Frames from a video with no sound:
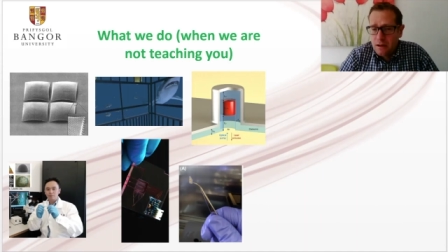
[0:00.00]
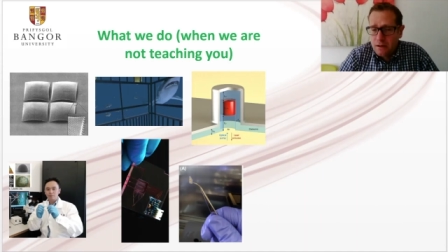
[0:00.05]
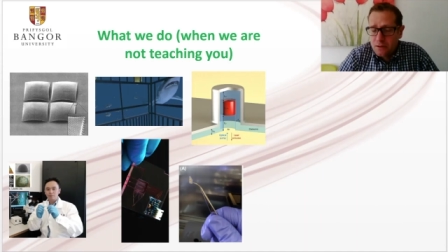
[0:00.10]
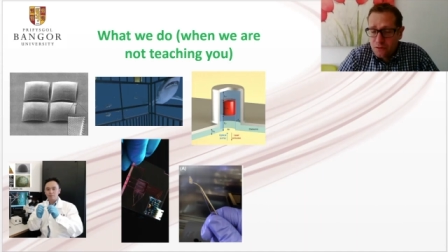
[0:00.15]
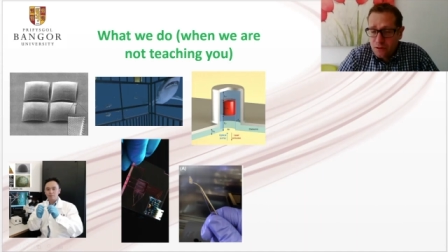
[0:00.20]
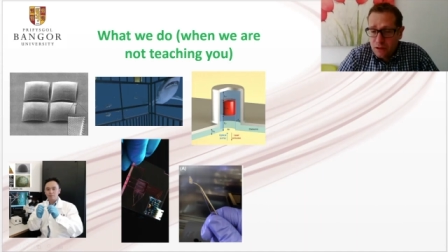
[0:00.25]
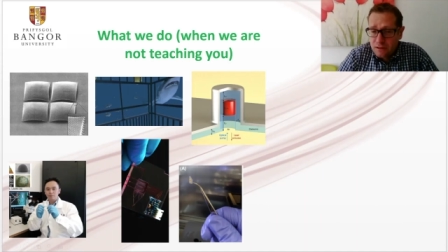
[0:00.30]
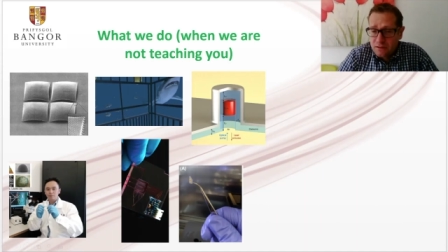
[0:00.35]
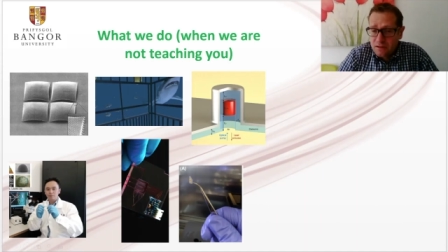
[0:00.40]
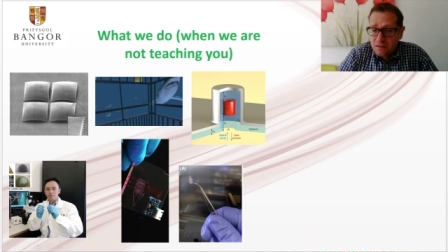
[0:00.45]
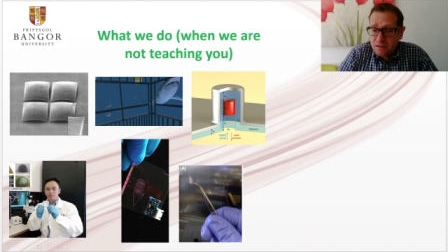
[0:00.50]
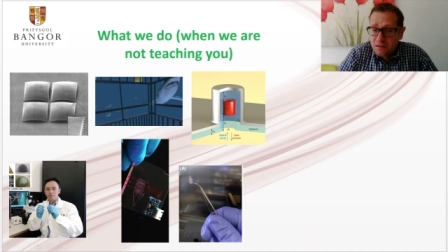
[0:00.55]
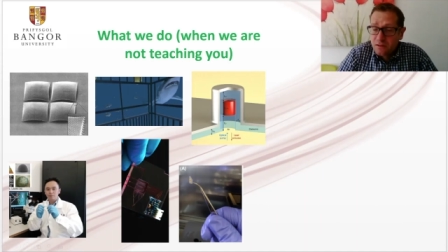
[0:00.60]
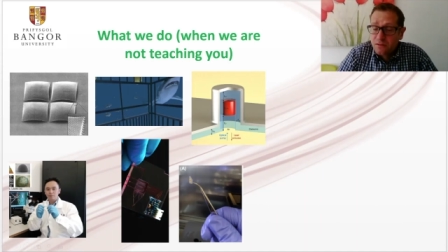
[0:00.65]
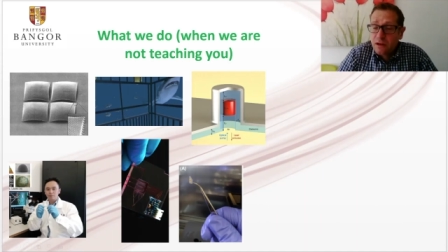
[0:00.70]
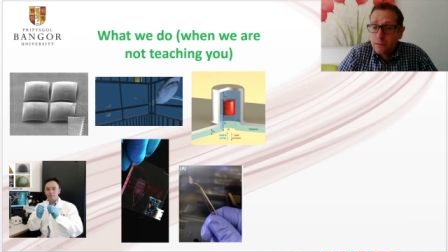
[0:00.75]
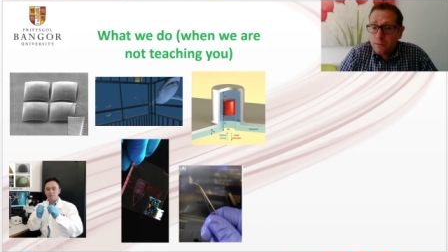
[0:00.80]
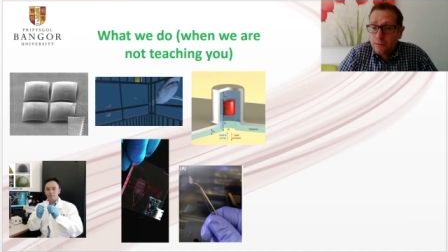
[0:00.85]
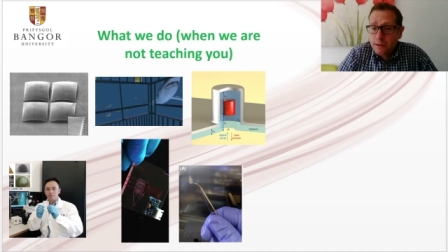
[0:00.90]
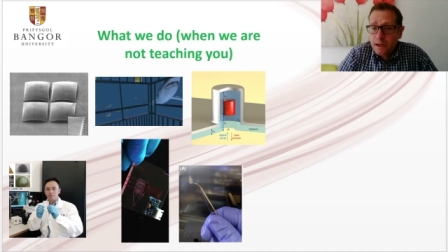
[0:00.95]
transistor
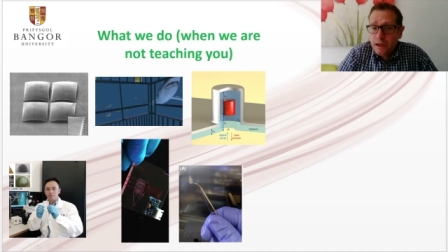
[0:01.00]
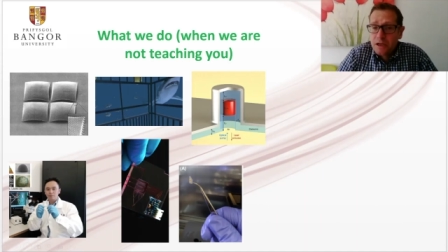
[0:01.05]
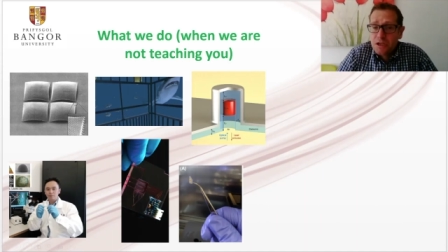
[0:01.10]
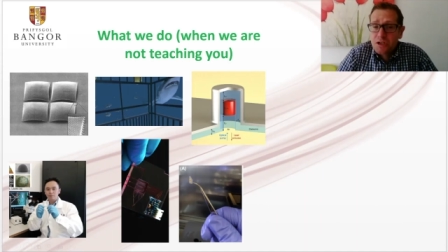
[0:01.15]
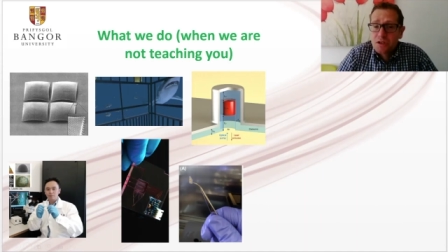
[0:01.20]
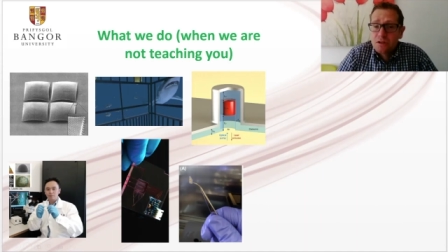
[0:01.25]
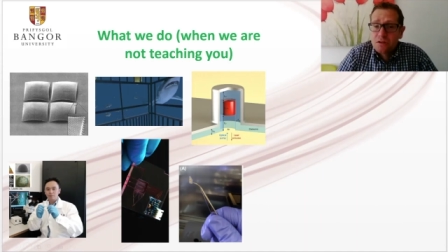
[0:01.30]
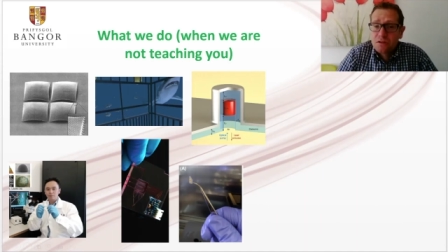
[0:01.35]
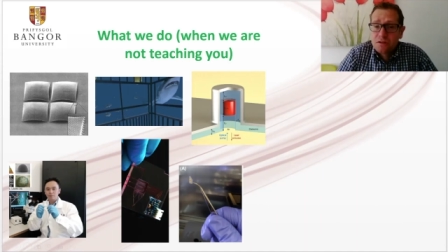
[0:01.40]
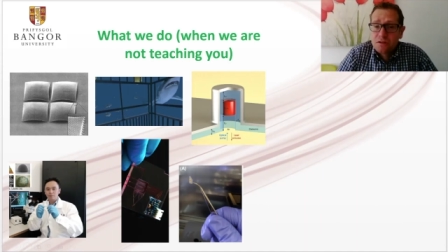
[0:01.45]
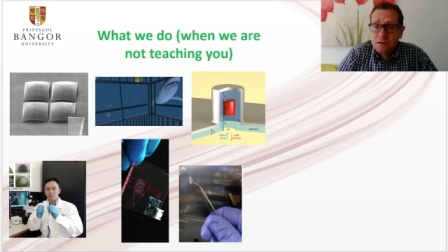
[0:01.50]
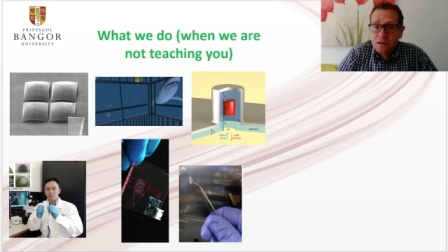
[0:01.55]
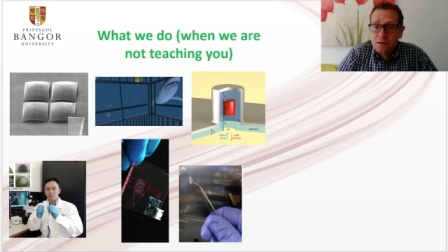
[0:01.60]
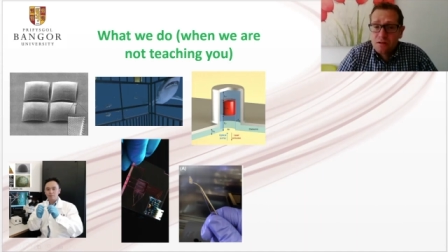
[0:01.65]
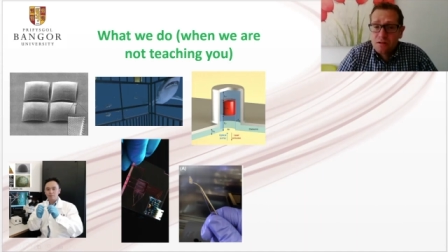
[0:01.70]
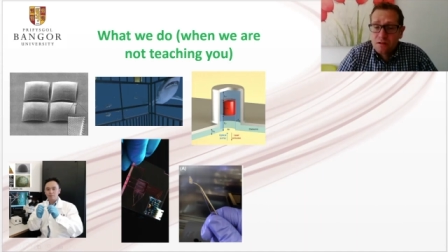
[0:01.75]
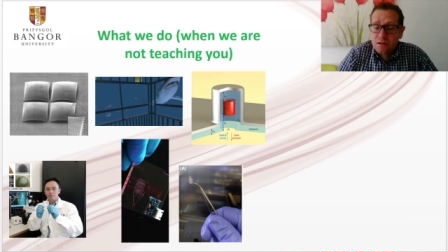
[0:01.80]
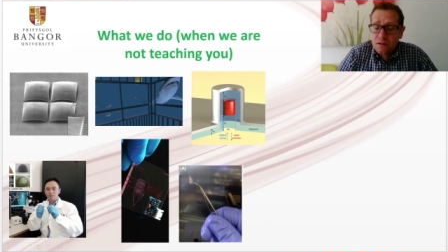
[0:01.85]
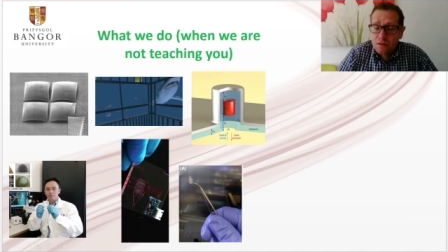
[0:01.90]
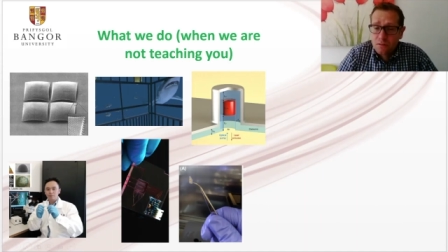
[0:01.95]
fabrication.
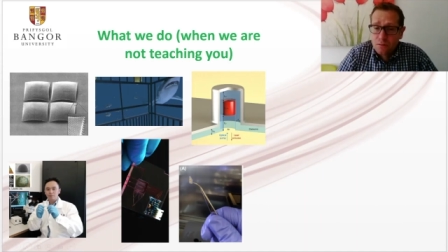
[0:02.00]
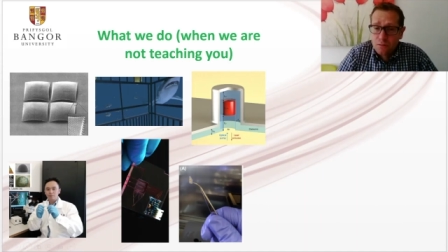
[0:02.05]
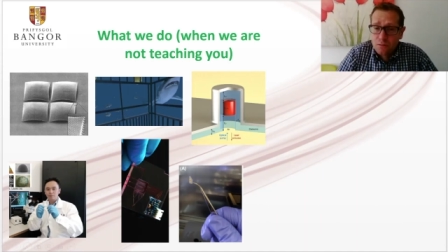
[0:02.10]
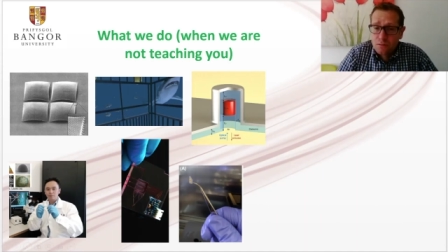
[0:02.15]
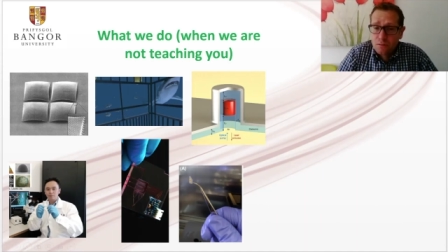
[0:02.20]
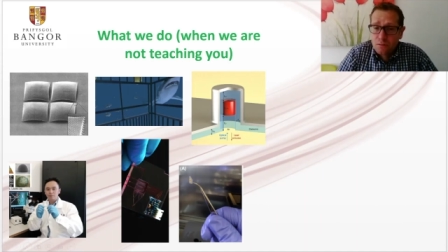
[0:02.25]
So